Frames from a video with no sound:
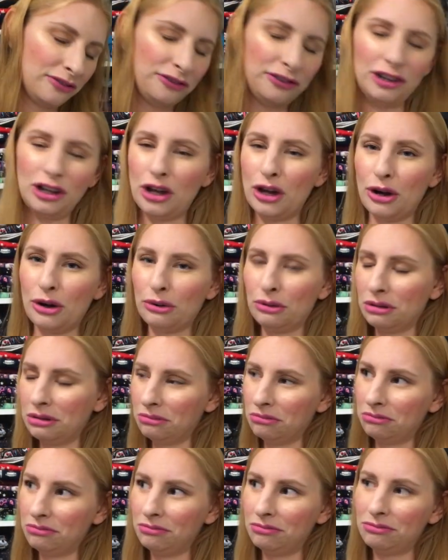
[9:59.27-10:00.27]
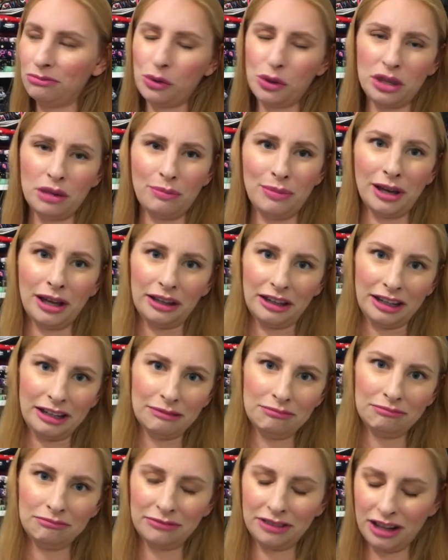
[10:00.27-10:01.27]
flow with the
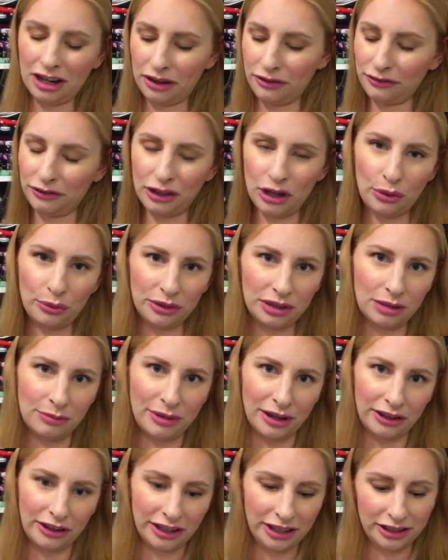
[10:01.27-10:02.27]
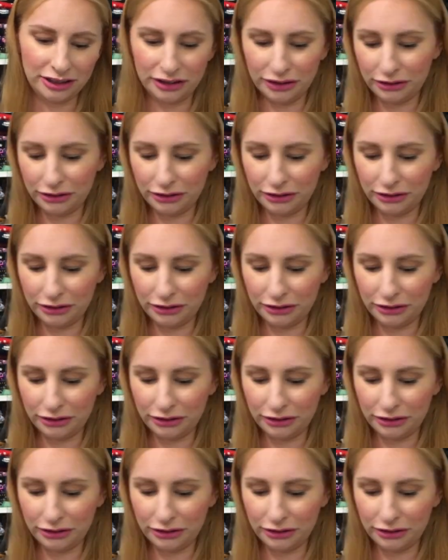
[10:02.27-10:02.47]
belly. Gotta flow with the belly, you